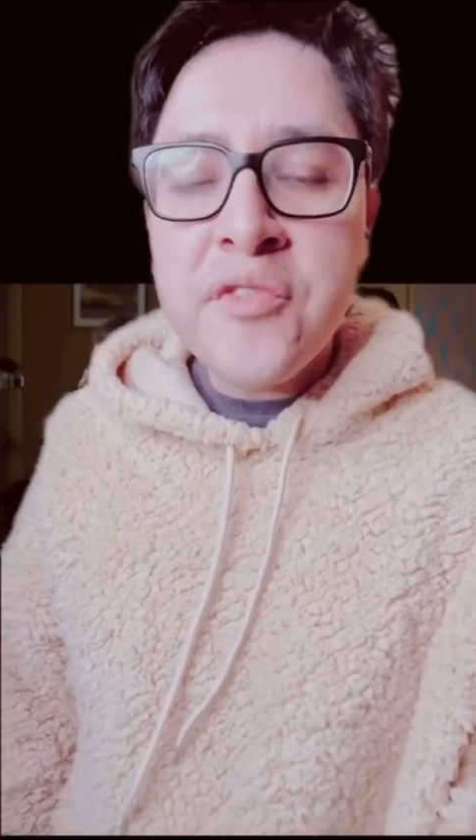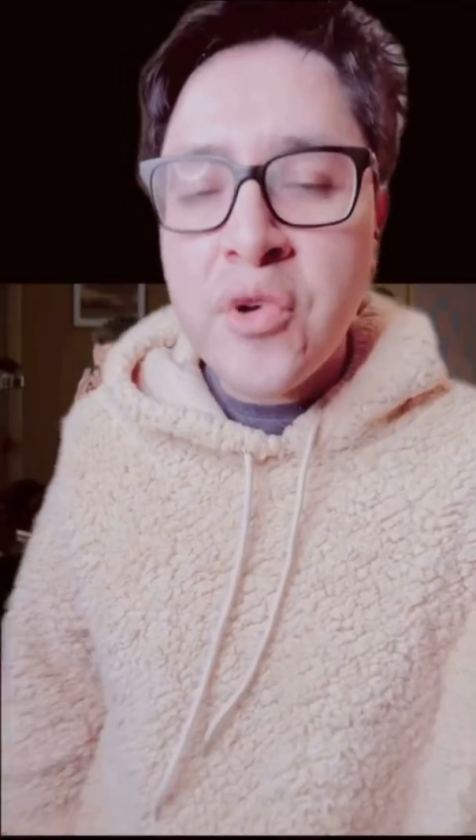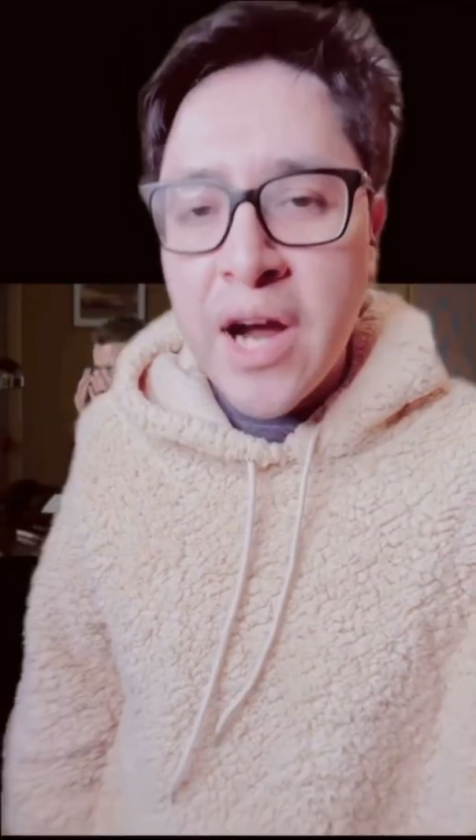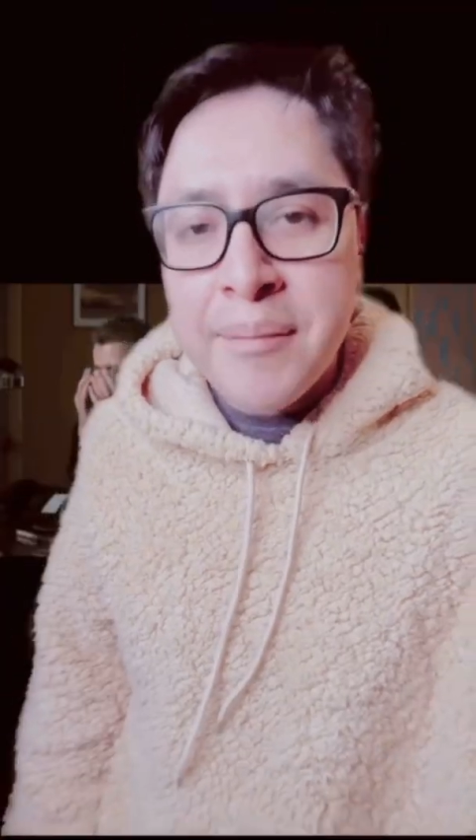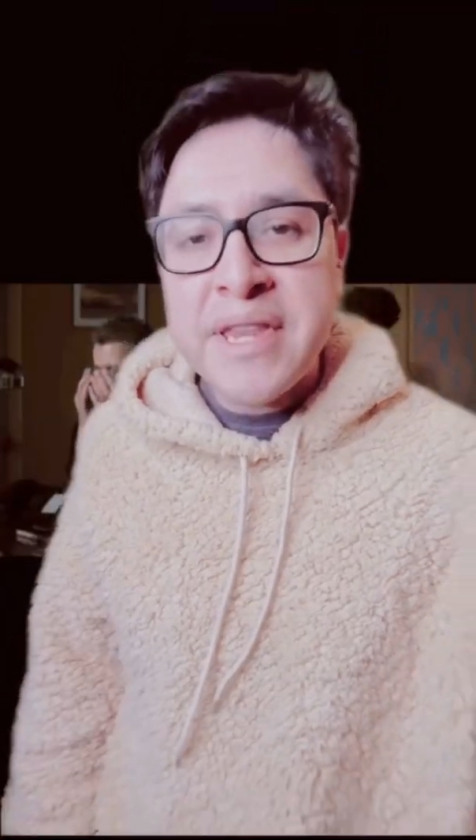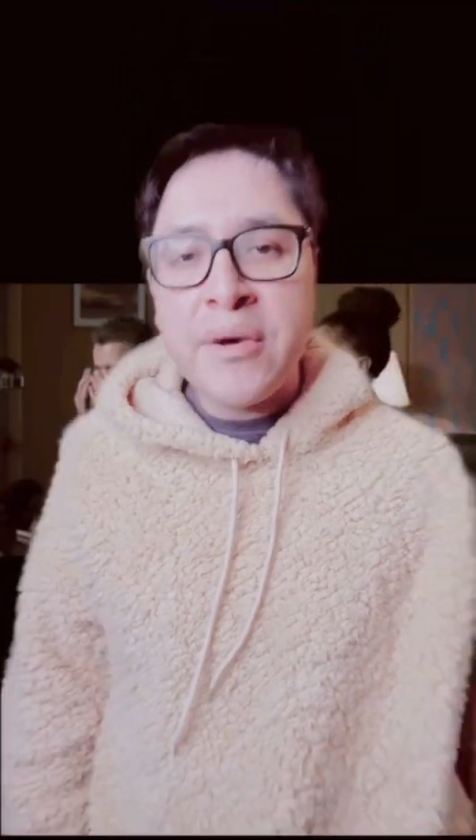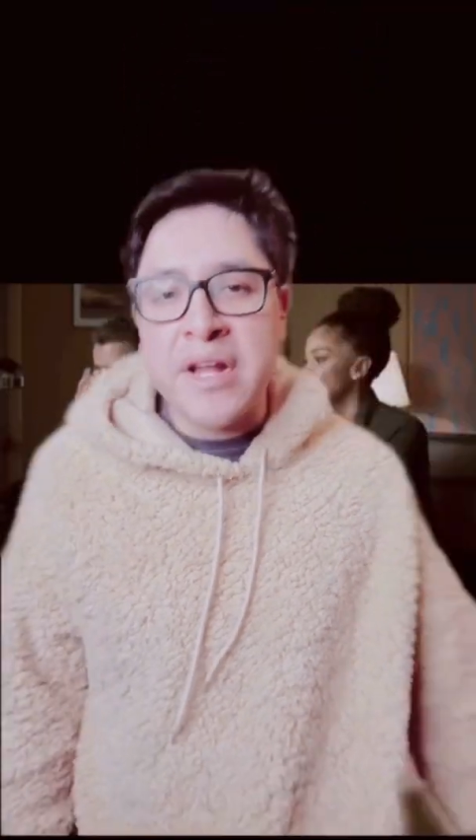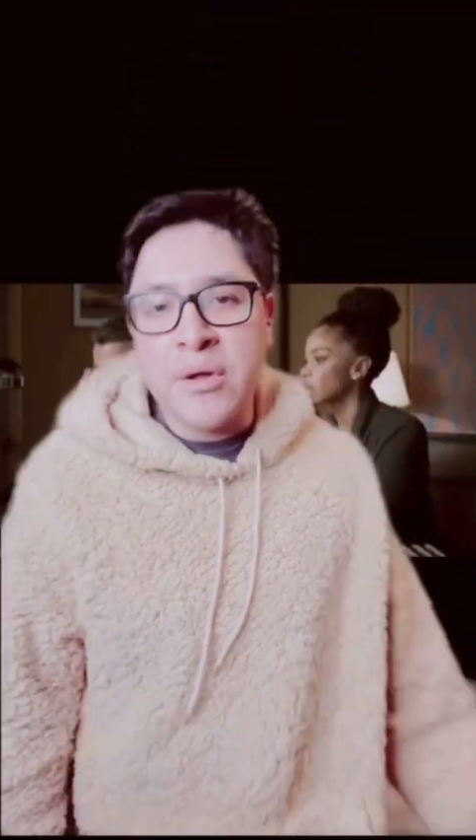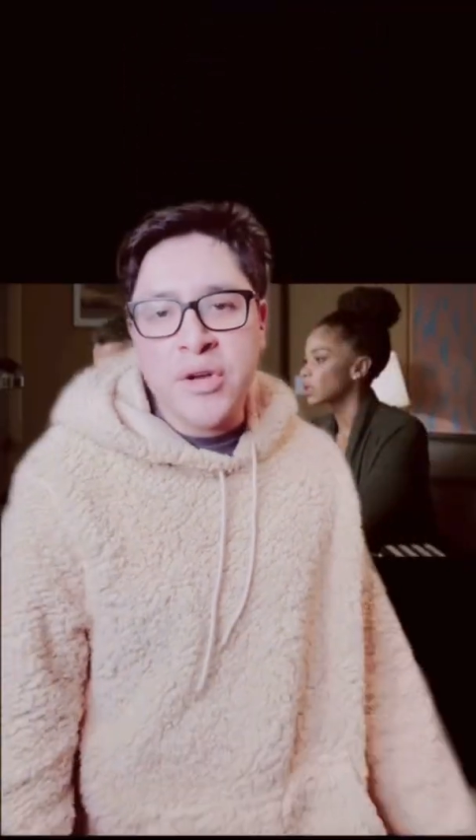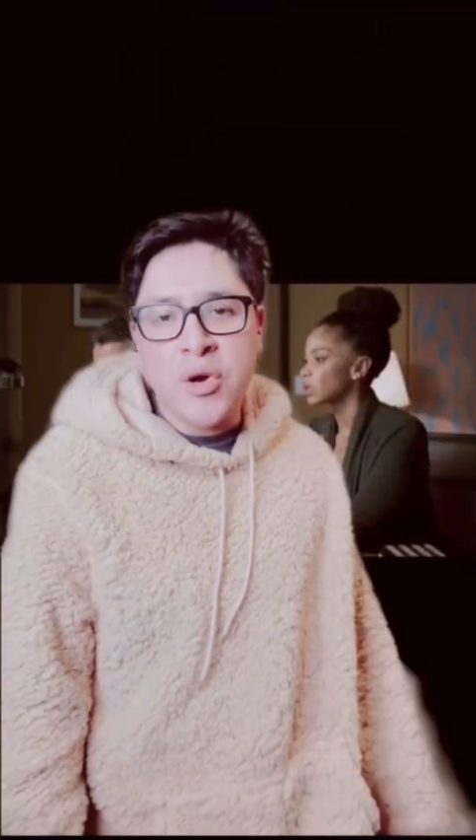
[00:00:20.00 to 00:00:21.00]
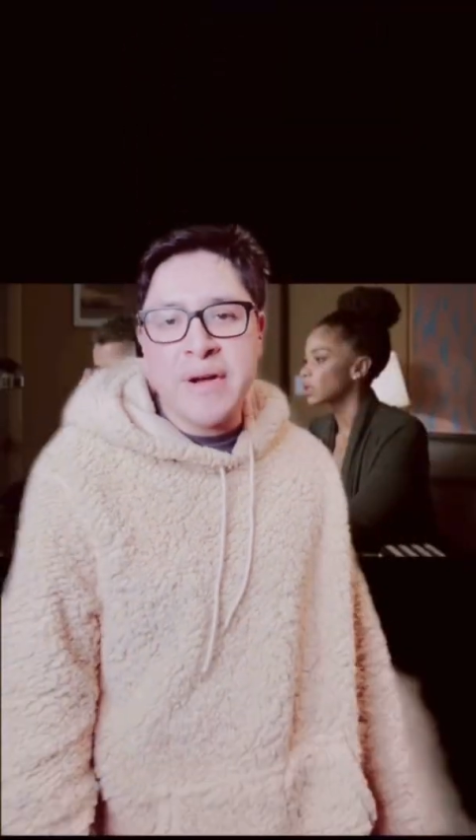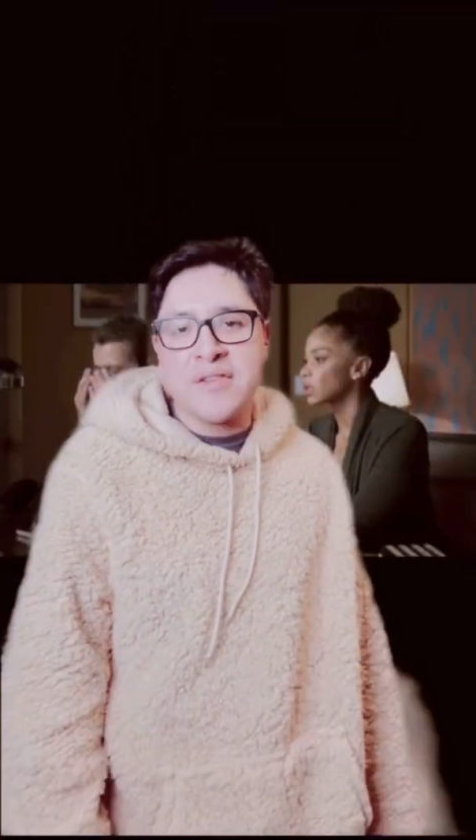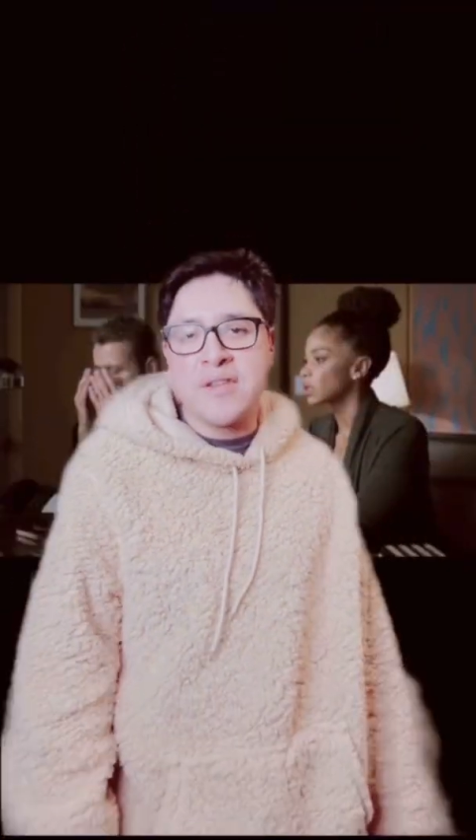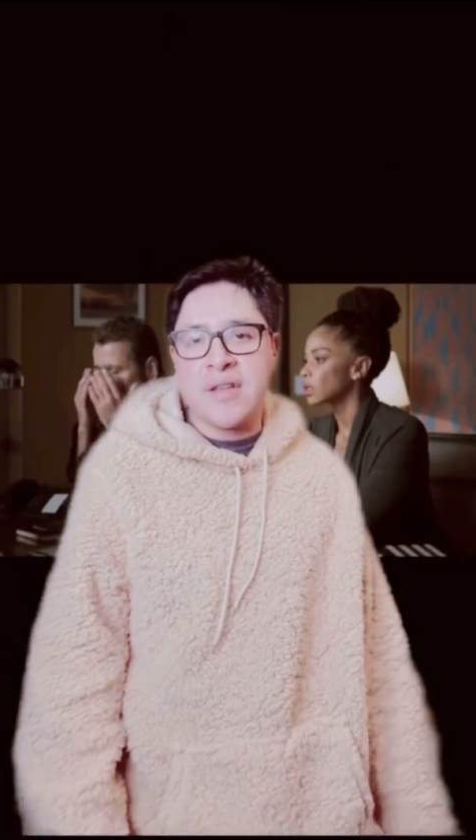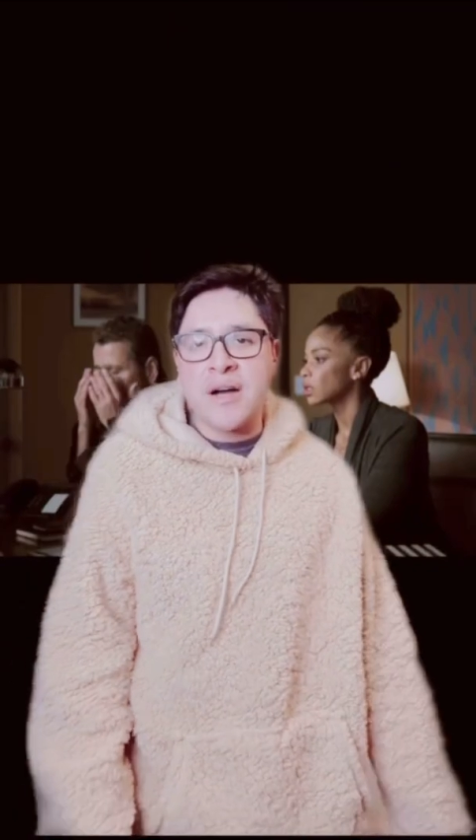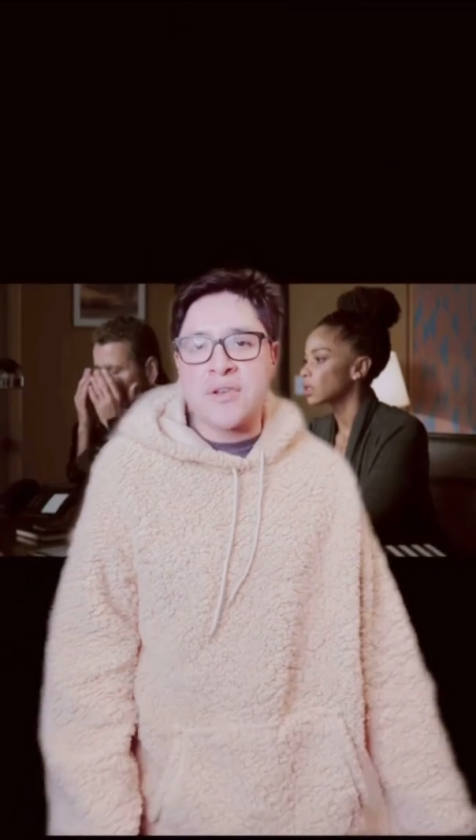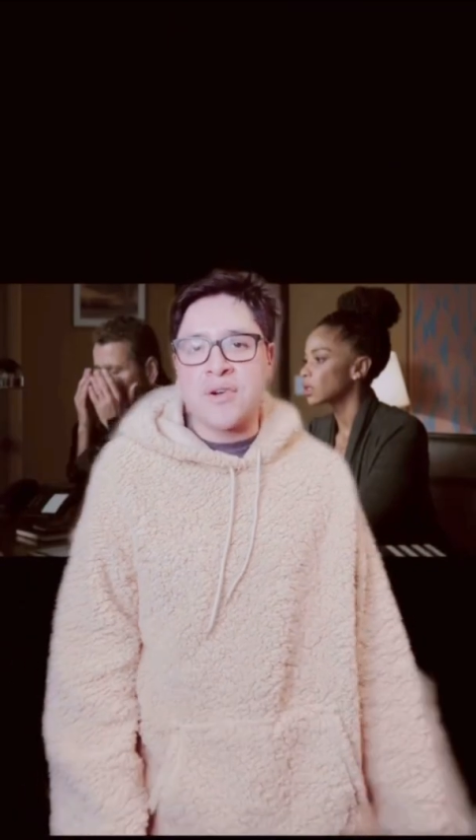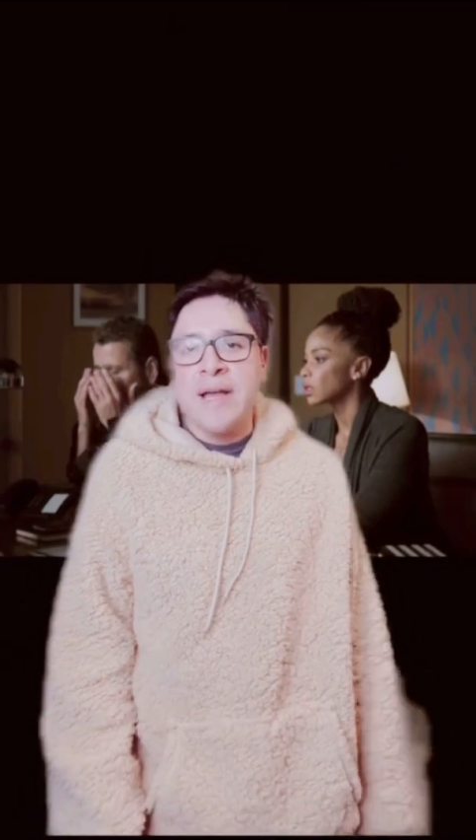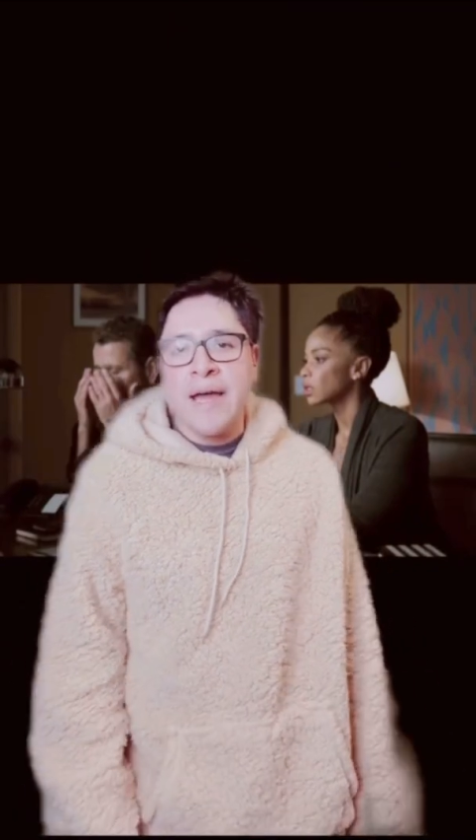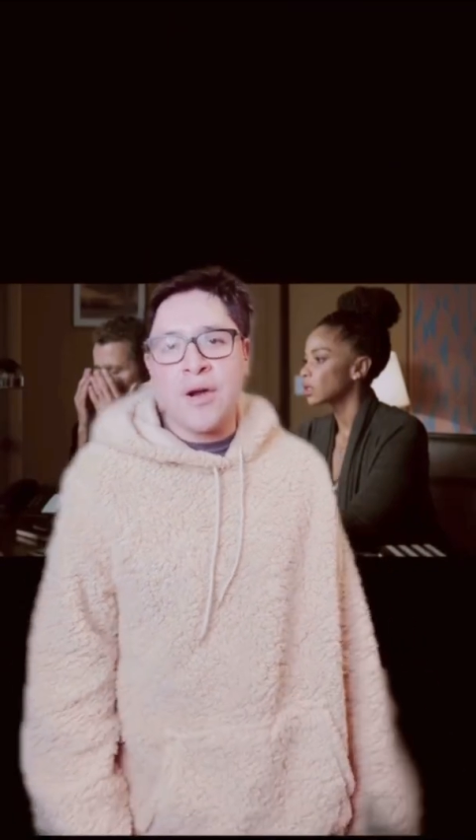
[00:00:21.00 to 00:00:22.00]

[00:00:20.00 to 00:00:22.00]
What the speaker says: Elsewhere, Amadeo and Hilda go back to the doctor,